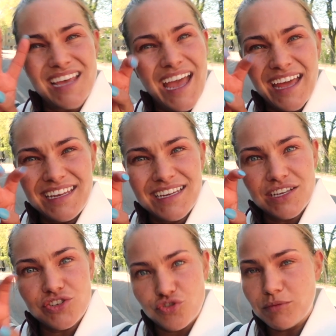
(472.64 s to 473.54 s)

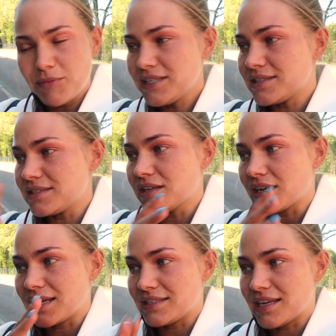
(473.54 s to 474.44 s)
tanning treatments. It's
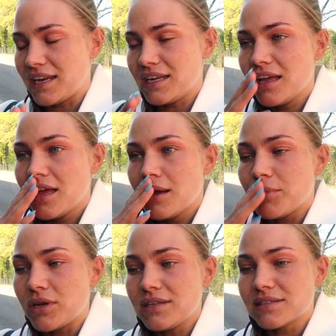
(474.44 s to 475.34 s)
not like tanning,
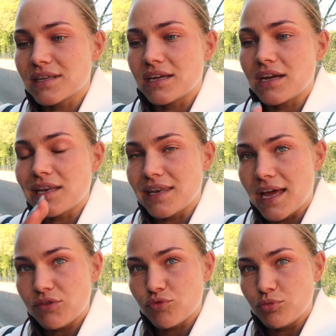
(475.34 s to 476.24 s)
but it is like a
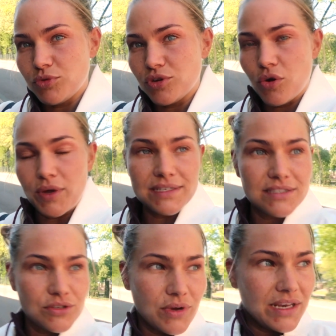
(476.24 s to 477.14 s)
light room you go
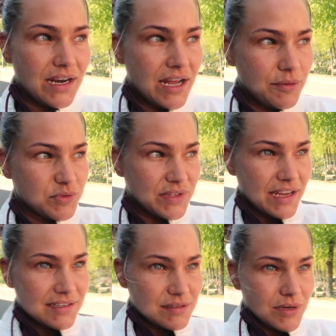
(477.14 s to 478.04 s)
into and it helps with
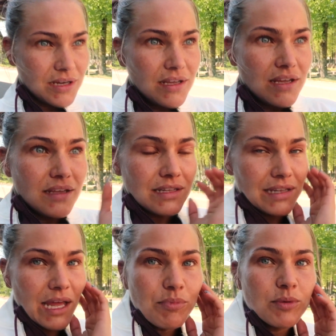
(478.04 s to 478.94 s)
eczema. The
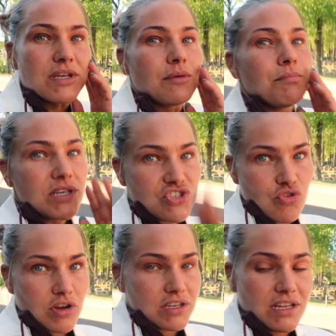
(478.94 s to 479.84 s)
light bulbs are much
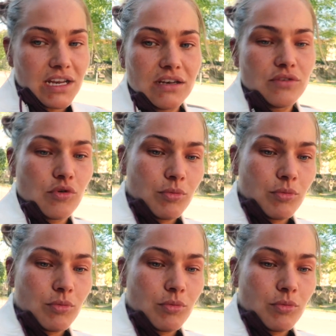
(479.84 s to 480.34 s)
stronger than in a